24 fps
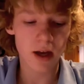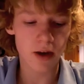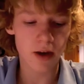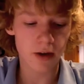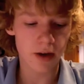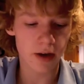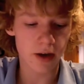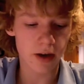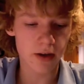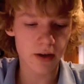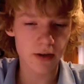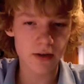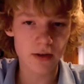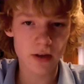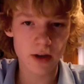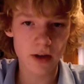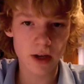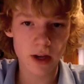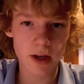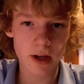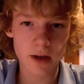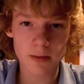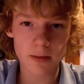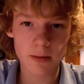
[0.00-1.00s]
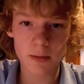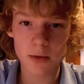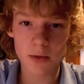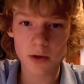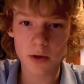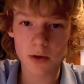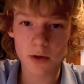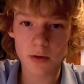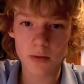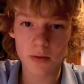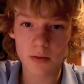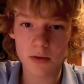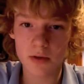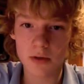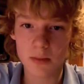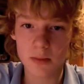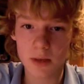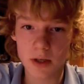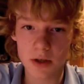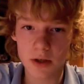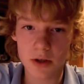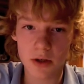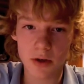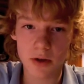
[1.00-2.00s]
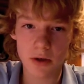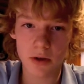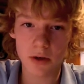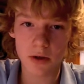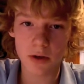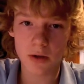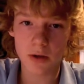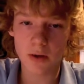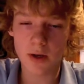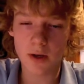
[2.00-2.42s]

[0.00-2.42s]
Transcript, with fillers: guys, today I'm going to be showing you